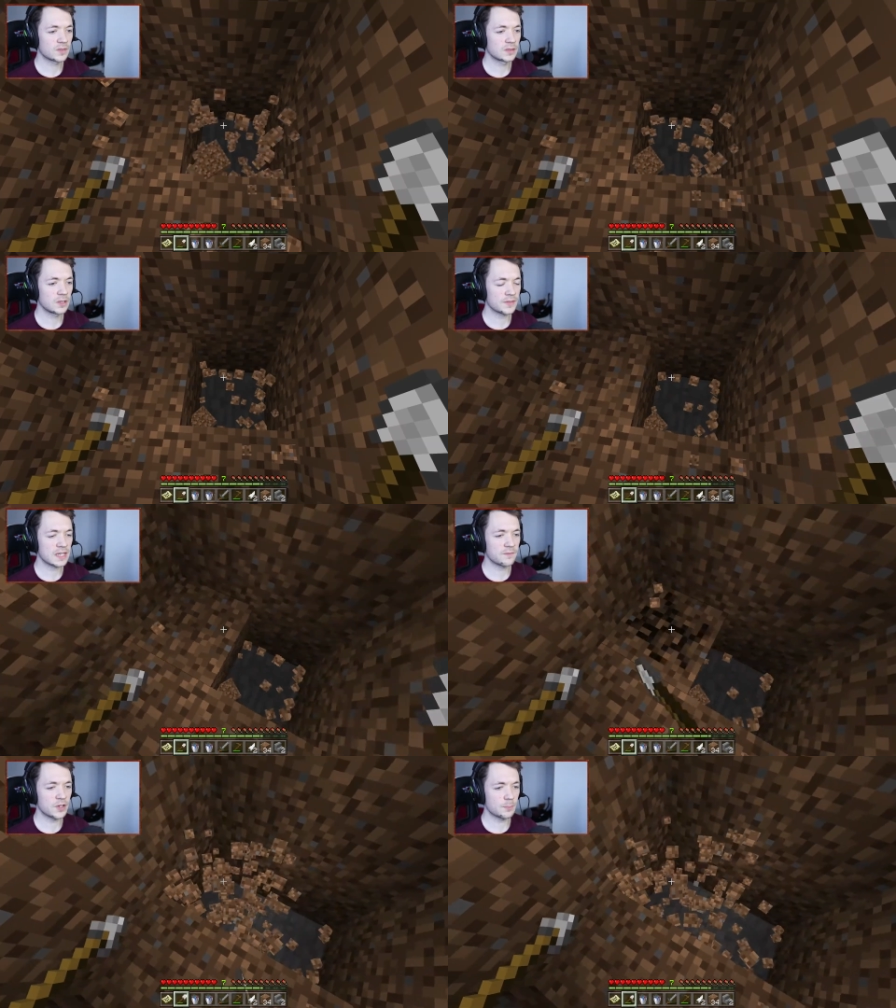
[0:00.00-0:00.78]
not the
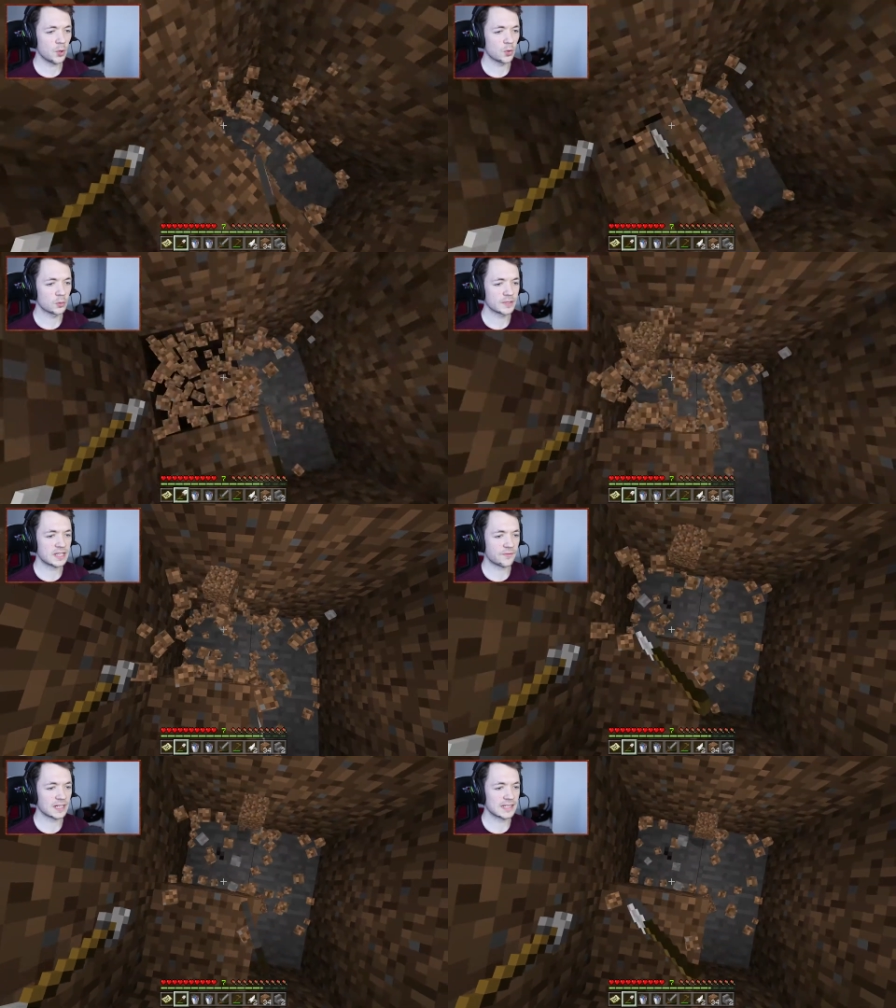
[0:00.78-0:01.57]
infinite pool, but
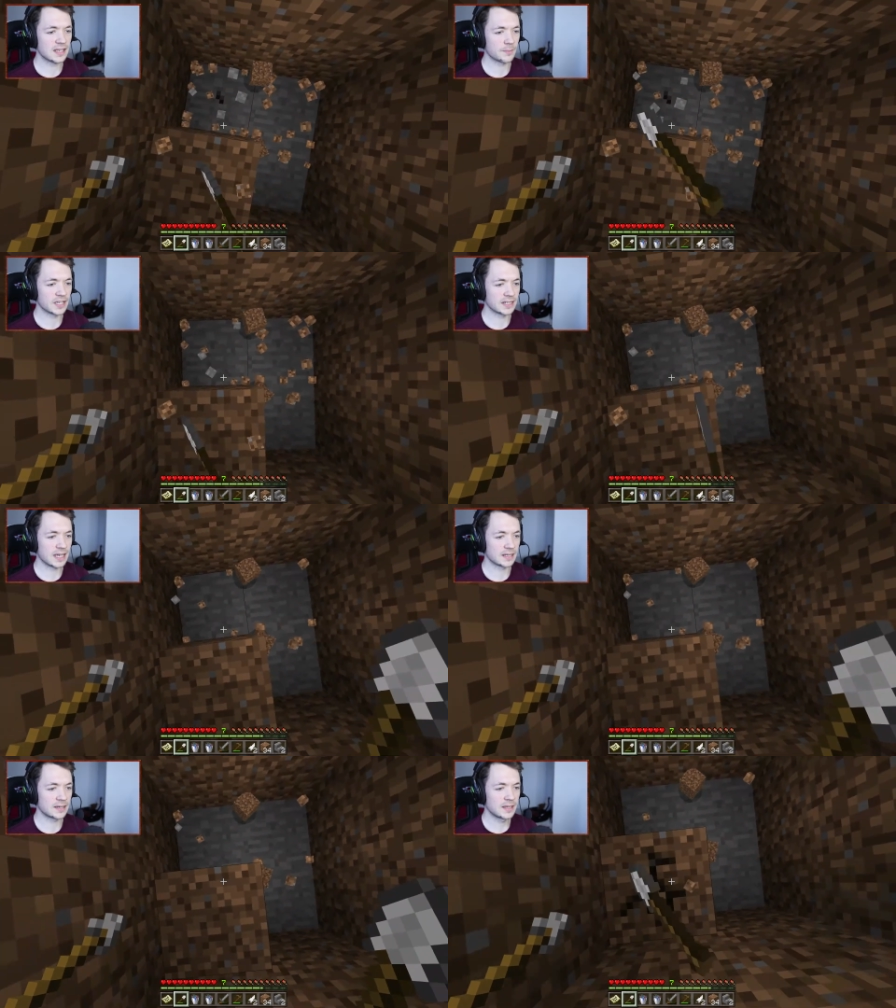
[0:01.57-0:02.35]
definitely something
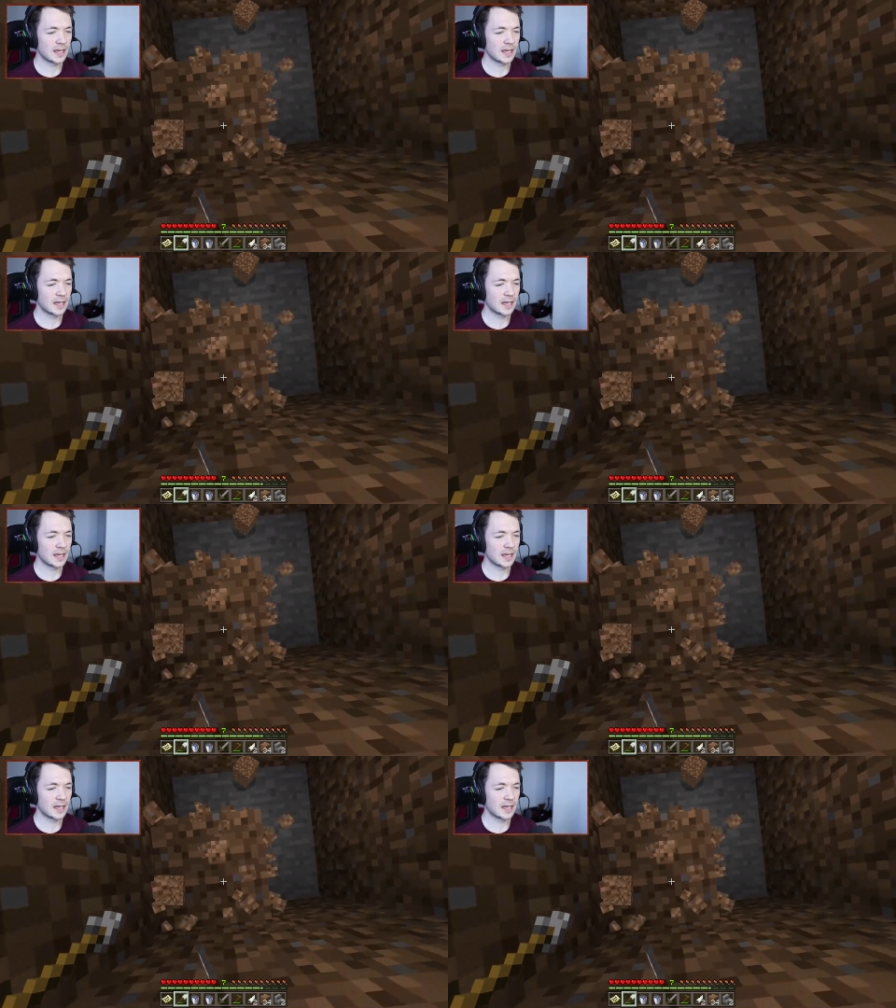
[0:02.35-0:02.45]
down here.